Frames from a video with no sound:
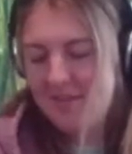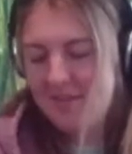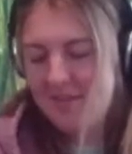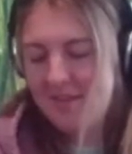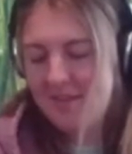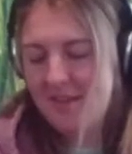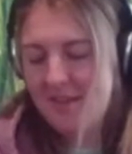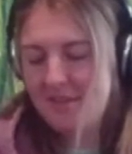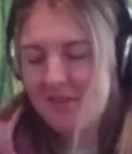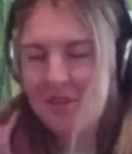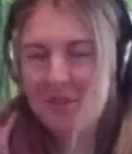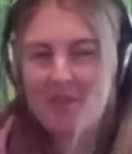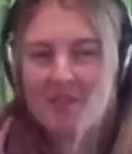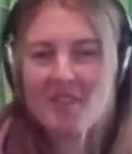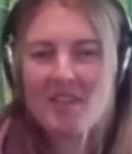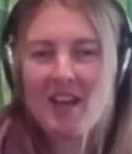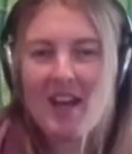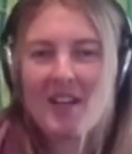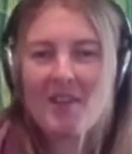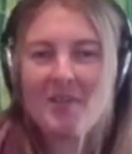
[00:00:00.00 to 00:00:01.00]
of course
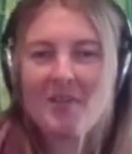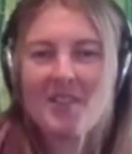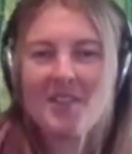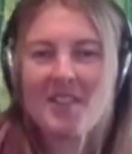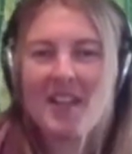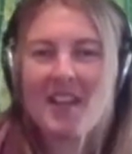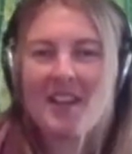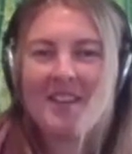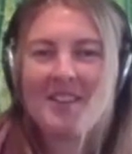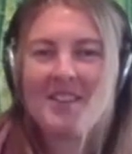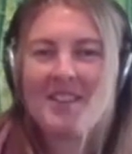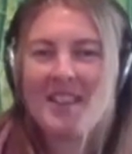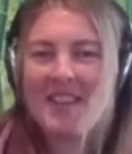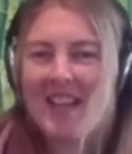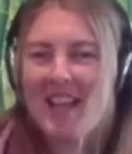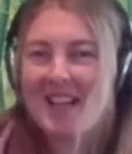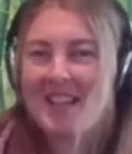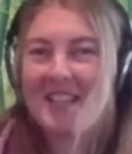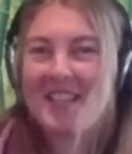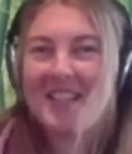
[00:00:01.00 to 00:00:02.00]
I understand the
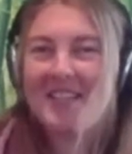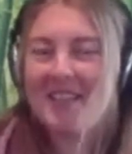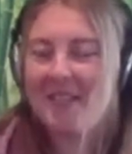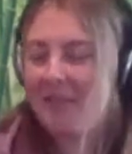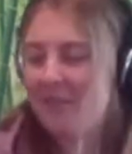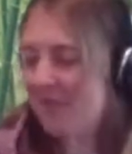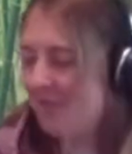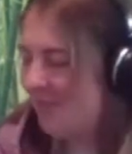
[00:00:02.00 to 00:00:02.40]
idea of,